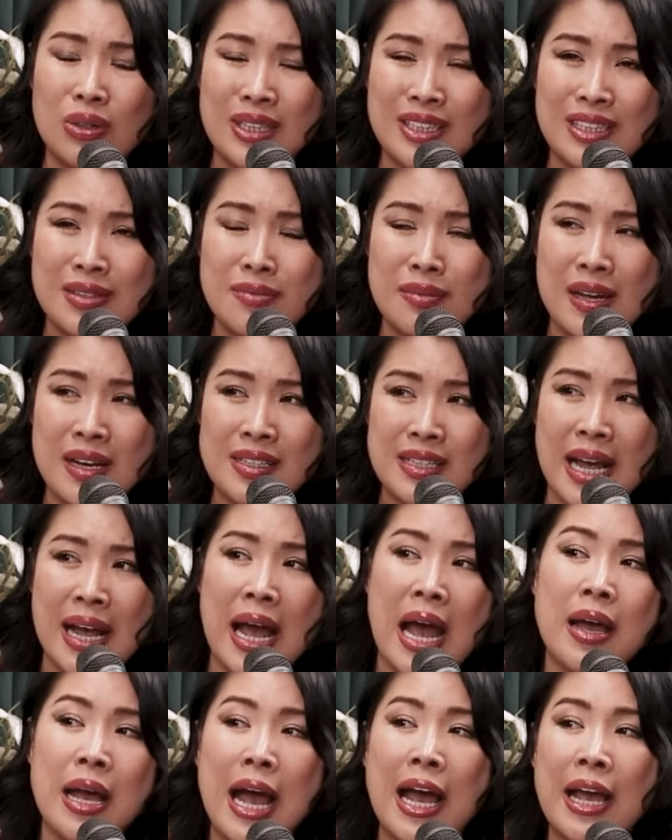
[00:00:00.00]
Audition mics.
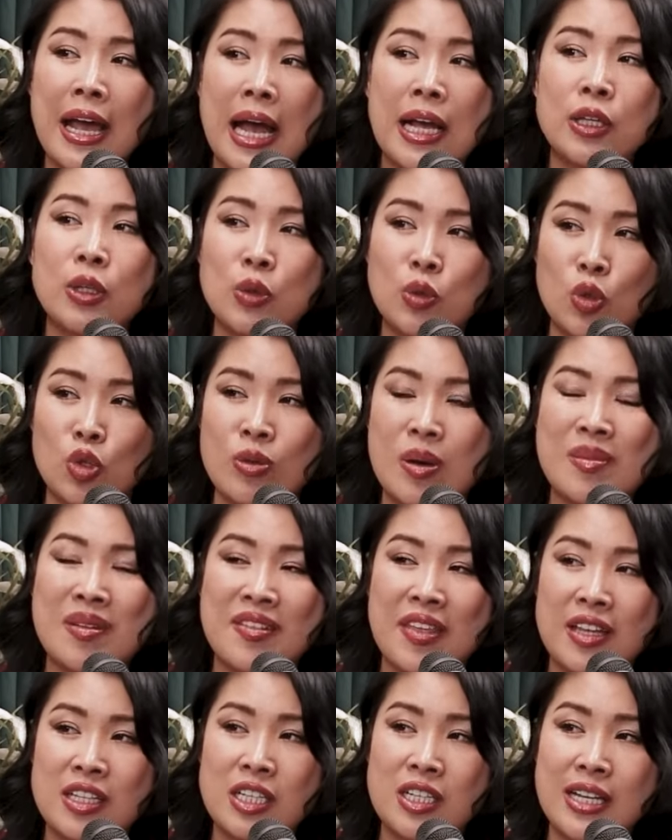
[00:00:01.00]
I don't remember
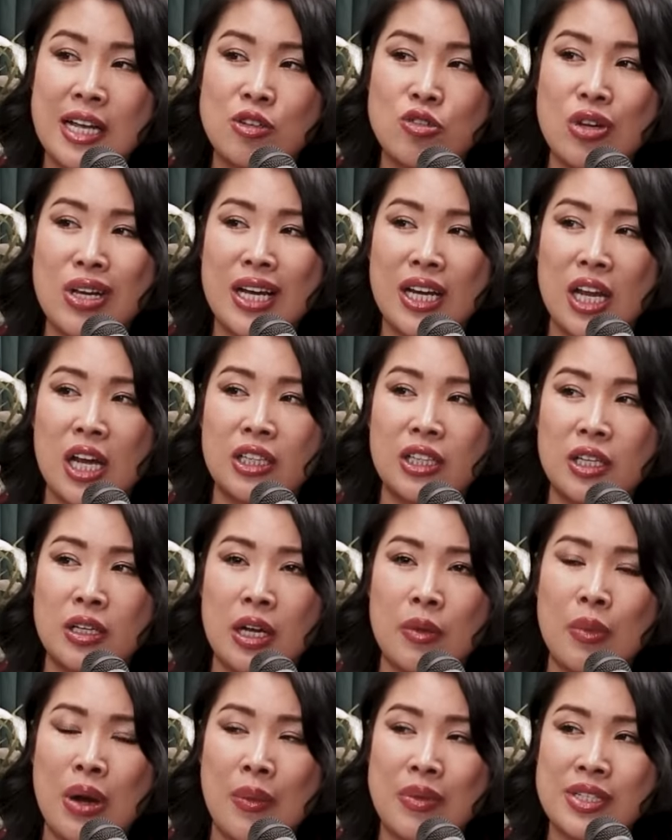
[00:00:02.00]
things because I drink a lot when